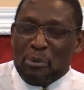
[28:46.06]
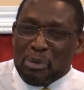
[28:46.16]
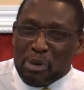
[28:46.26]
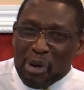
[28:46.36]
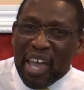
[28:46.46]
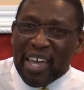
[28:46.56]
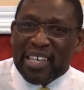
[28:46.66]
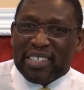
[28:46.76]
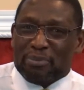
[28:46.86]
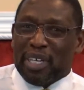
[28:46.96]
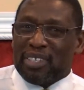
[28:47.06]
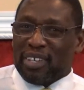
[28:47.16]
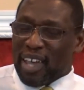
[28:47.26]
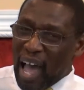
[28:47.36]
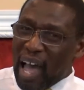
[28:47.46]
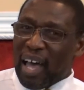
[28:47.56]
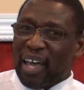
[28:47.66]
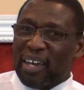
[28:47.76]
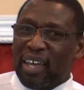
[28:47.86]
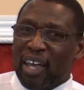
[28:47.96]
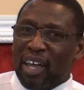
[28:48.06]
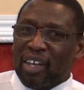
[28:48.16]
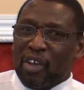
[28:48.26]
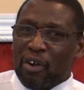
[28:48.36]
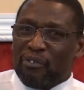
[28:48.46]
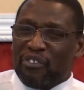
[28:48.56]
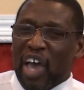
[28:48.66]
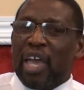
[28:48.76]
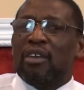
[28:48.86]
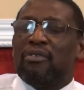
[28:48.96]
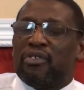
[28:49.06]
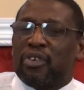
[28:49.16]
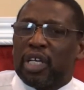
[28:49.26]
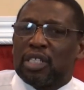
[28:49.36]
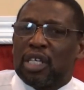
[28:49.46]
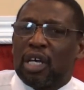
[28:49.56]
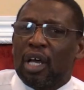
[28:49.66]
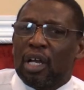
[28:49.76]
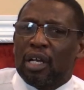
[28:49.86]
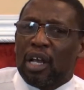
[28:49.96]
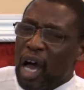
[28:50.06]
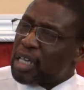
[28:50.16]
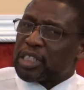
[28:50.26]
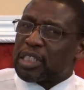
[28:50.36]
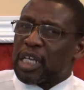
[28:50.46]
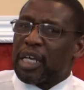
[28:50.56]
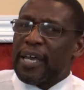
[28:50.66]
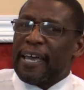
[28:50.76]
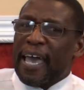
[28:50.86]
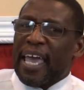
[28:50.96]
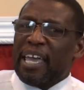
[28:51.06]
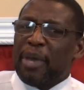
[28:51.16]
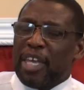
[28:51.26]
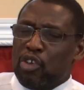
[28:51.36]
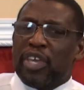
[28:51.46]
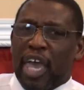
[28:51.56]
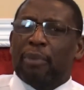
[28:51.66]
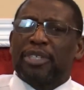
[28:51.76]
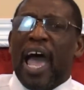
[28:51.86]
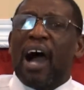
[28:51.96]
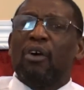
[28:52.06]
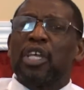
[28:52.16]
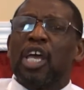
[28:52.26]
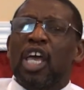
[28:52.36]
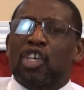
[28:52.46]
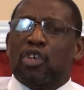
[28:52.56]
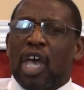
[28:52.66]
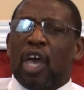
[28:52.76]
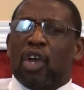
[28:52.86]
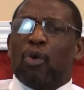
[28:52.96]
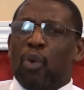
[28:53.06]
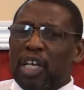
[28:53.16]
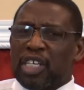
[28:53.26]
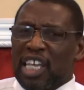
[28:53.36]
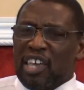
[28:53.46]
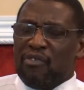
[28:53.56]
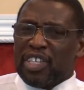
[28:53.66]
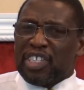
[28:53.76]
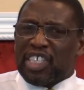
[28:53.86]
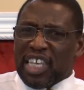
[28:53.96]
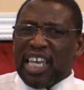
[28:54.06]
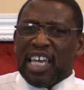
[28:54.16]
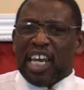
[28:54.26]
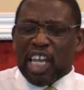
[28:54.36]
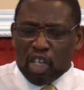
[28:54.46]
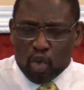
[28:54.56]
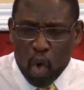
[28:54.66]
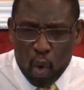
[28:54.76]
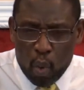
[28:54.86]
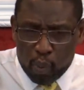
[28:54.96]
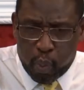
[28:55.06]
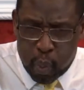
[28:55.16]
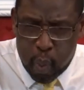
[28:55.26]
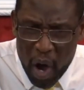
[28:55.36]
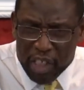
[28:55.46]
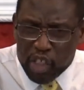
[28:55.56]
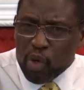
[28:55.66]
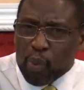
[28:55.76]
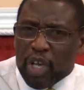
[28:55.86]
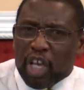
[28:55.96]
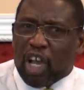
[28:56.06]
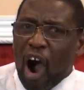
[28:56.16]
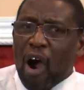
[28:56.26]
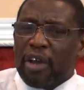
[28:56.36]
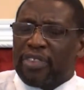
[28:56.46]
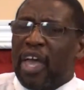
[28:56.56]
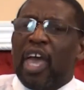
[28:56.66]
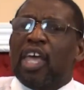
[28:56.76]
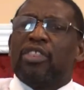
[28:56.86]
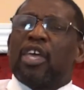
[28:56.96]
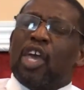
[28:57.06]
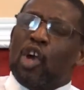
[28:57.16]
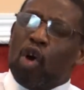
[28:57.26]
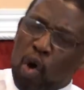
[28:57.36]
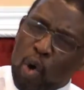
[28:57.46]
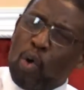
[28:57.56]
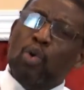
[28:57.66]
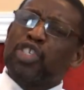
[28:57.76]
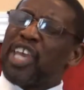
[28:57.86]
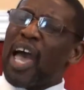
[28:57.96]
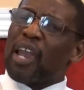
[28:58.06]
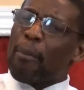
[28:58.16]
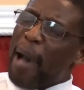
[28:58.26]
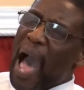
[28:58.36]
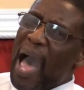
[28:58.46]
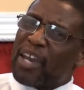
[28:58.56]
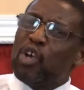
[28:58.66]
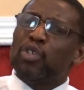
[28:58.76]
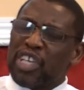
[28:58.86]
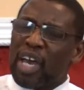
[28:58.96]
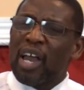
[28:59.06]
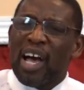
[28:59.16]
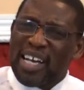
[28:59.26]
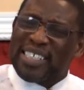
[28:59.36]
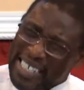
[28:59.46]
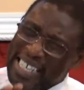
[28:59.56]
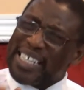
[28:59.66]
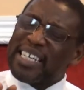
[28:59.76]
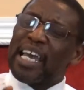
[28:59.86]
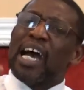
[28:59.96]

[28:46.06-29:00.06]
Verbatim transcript: Praise be to God. Your favorite lust. Amen. You camped out. You said it wasn't even sin. It is what you regard that, that who shall abide, who shall ascend